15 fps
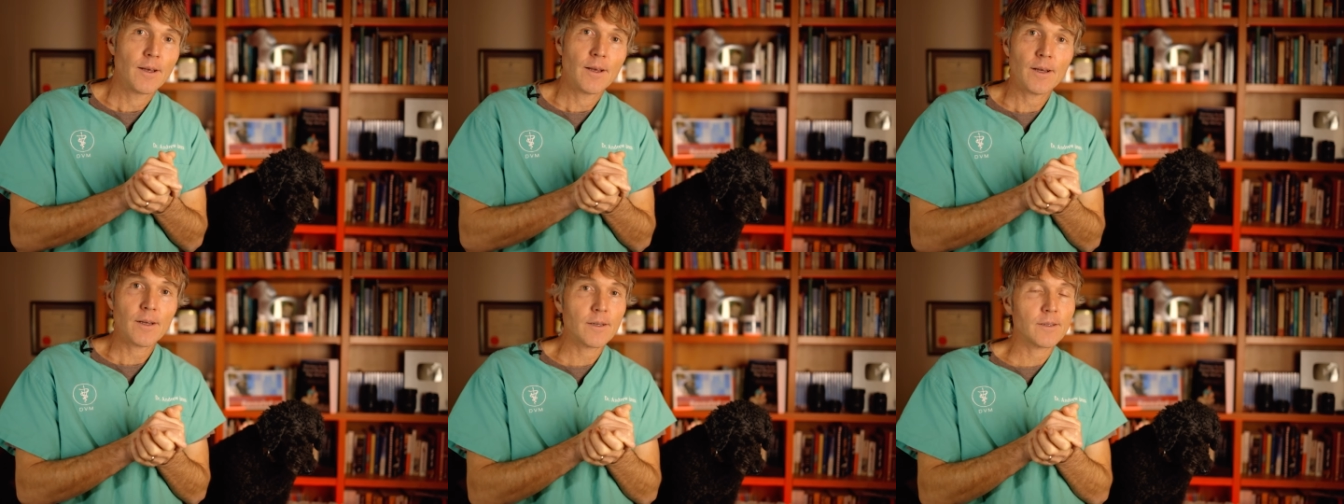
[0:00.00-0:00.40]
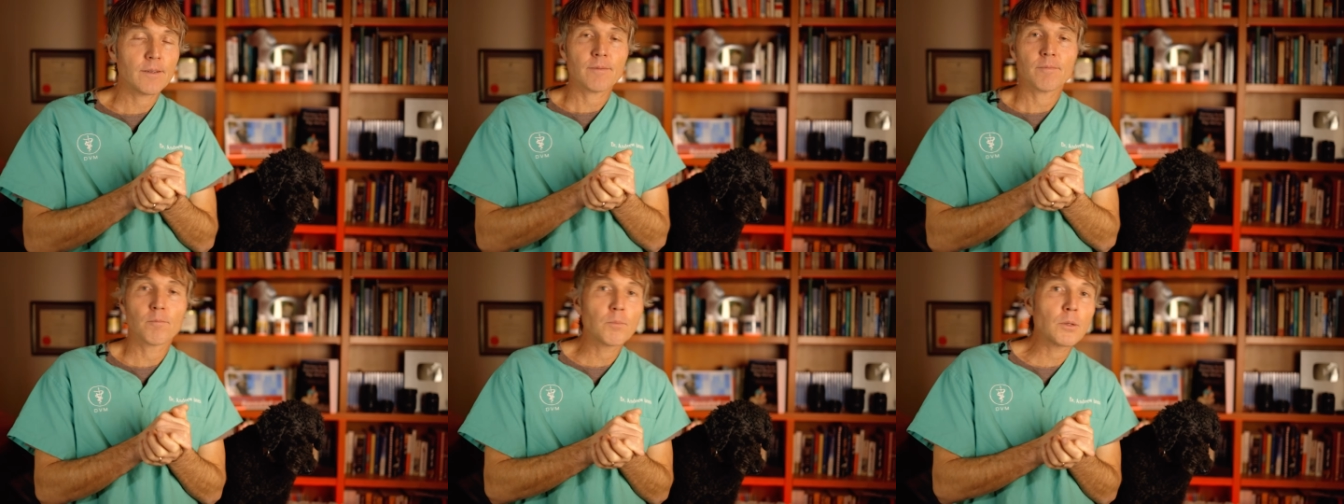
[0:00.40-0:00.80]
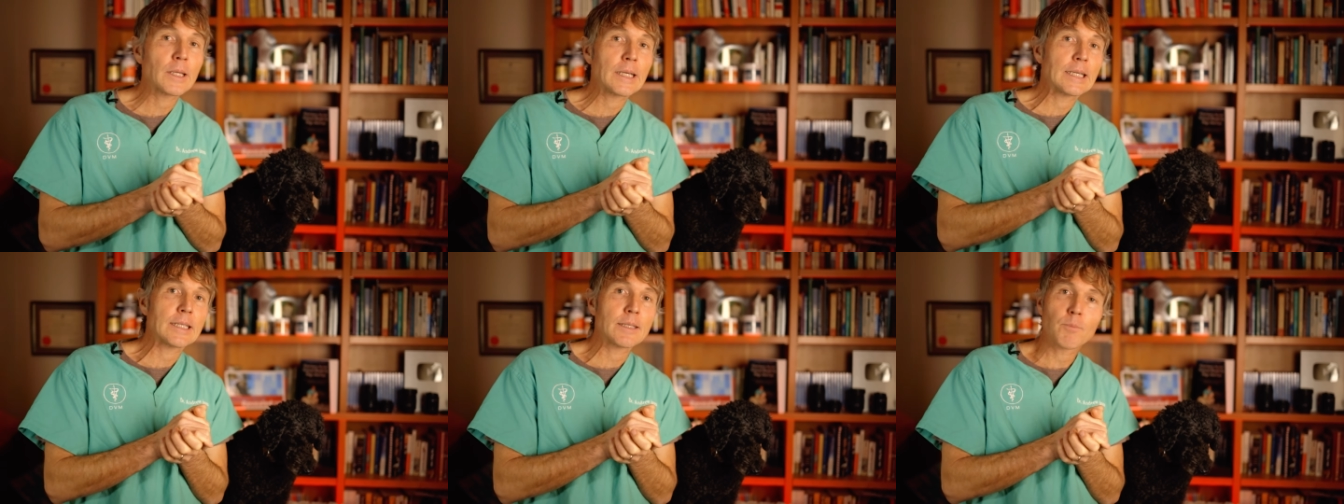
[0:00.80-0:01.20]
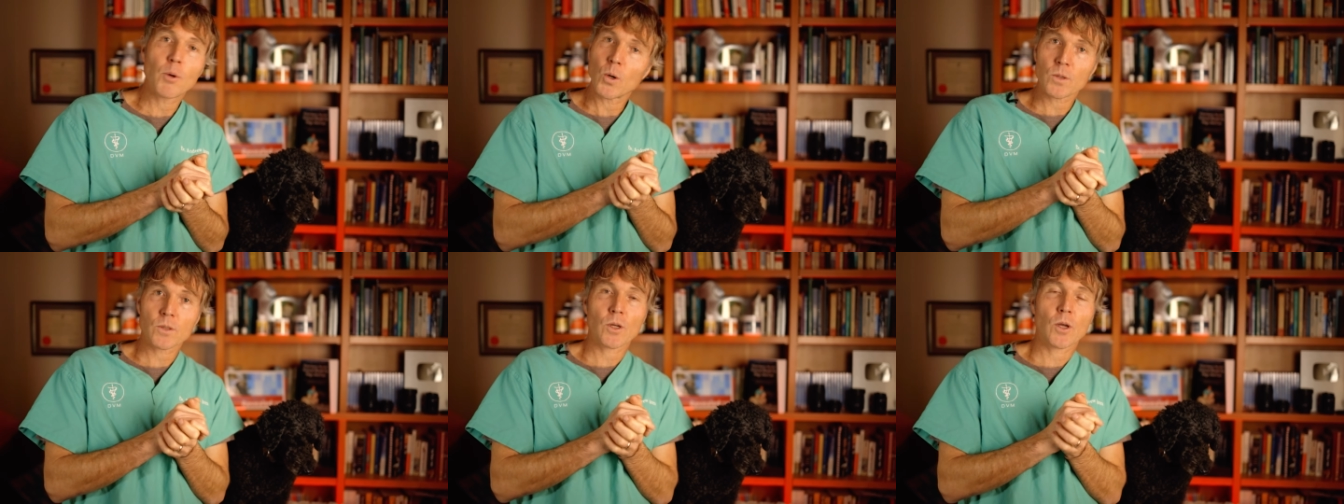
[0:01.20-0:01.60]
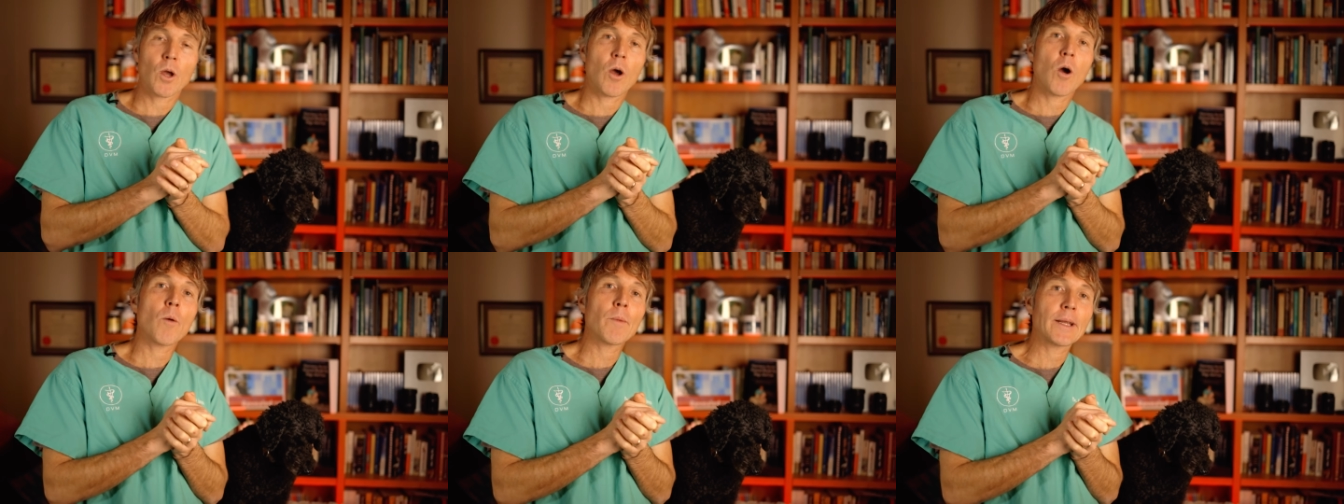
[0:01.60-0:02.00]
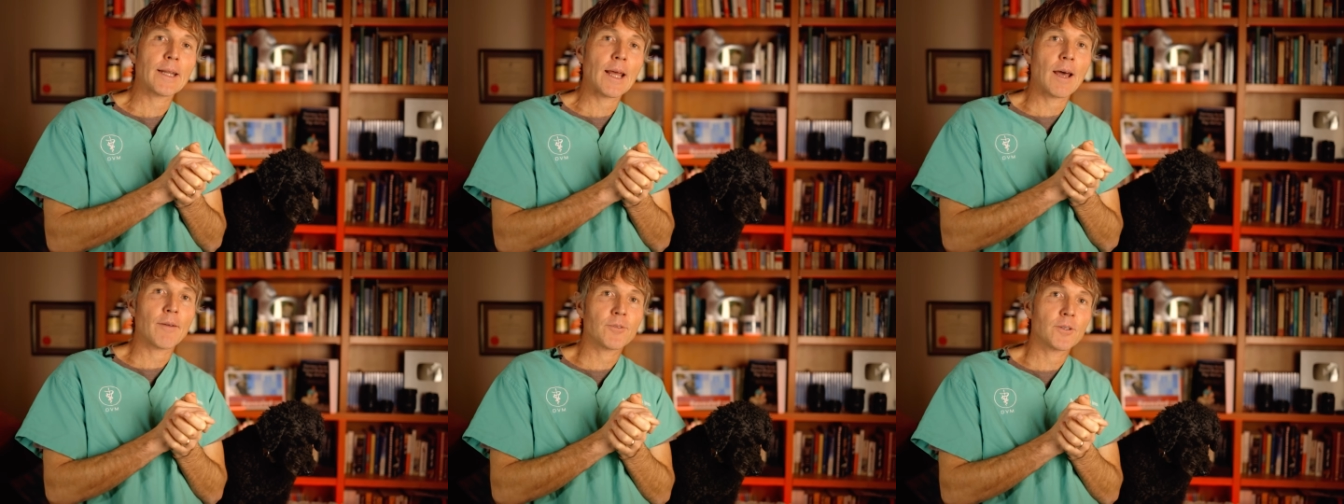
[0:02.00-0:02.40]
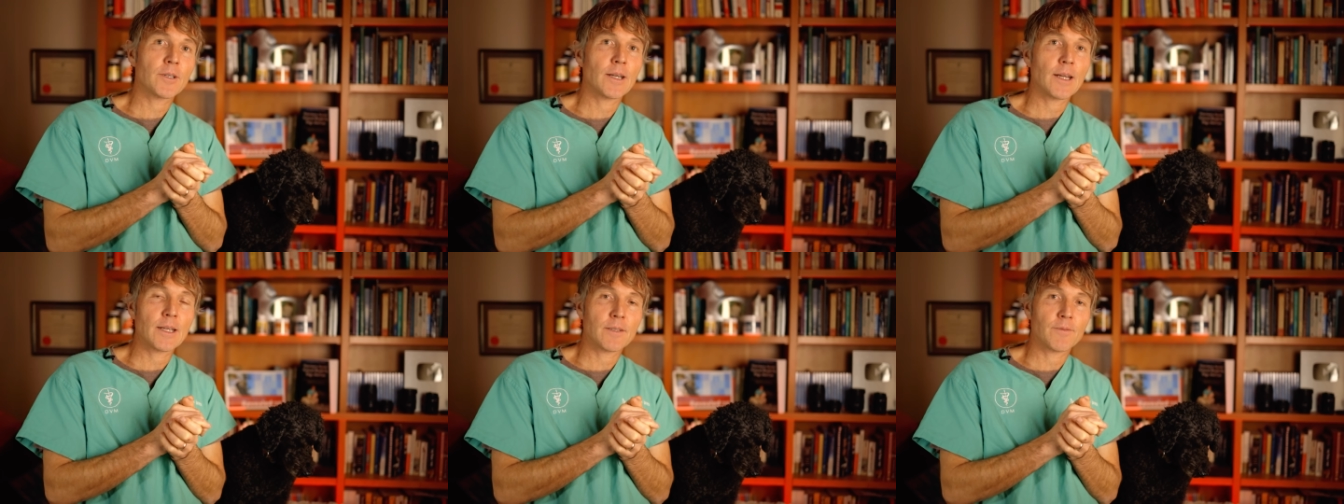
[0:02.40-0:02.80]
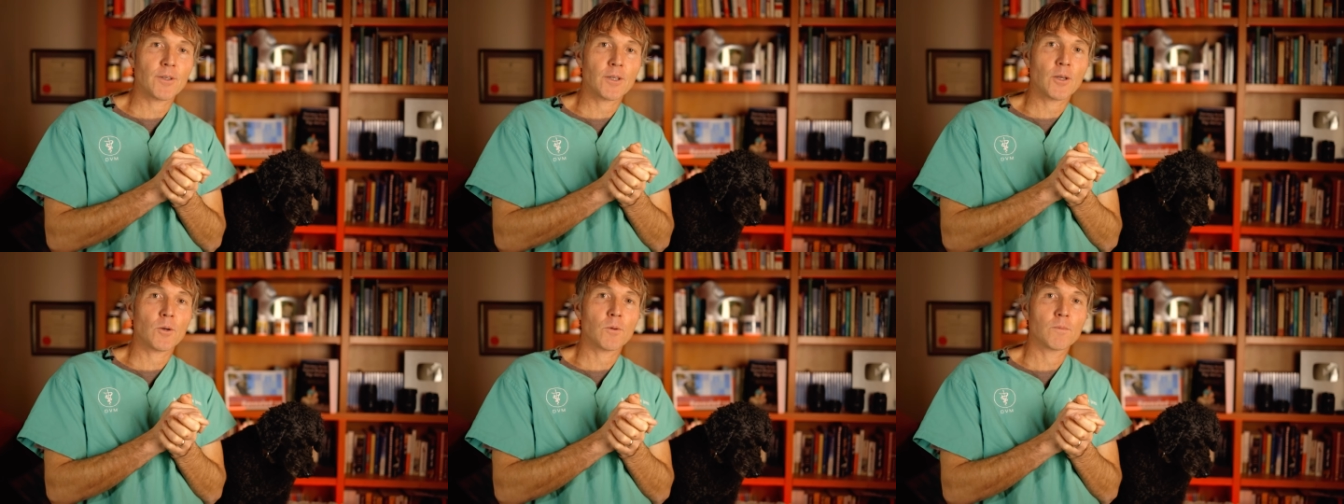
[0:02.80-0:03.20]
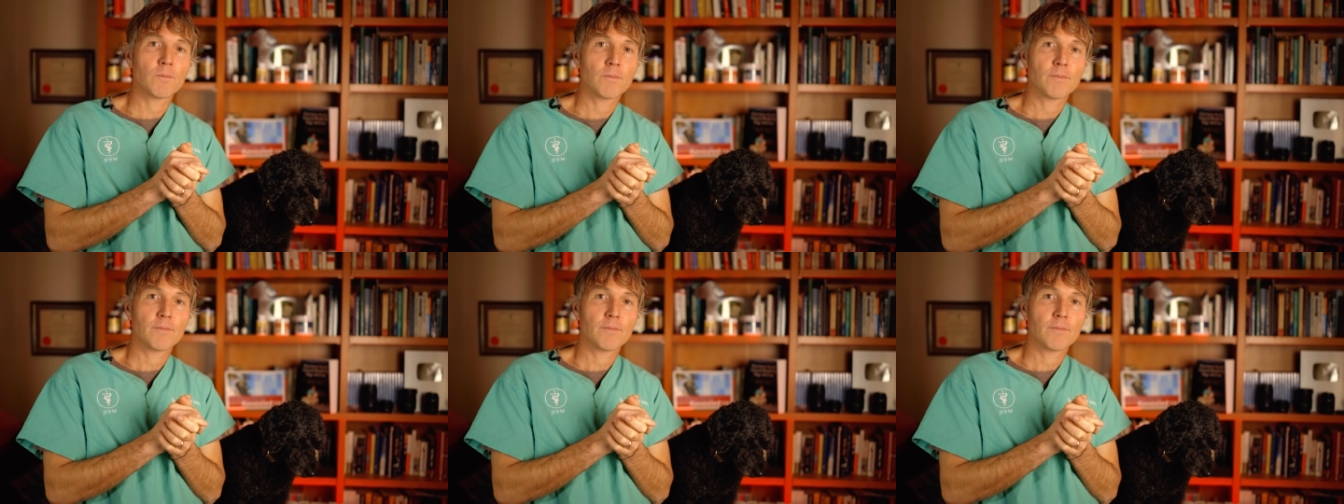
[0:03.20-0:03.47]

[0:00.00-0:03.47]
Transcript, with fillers: Um, please post a comment after today's video.